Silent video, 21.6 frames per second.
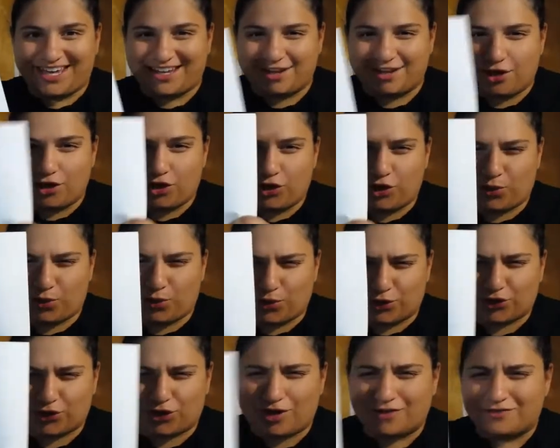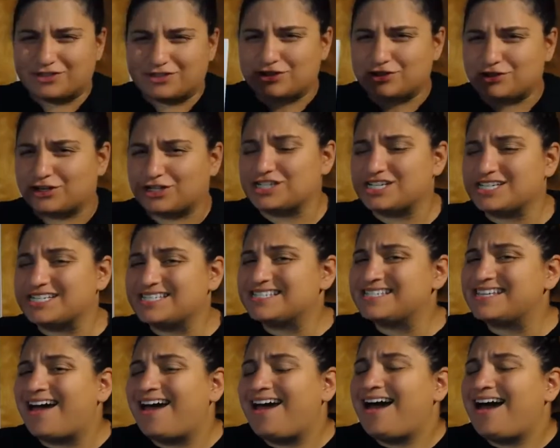in the order of
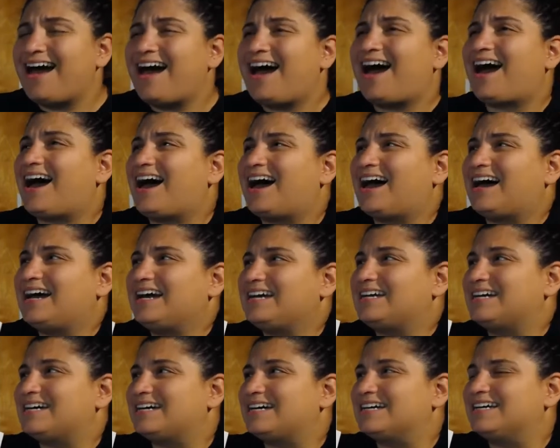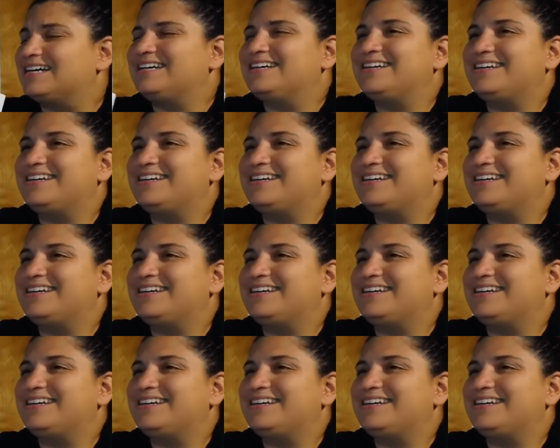instructions. I uh,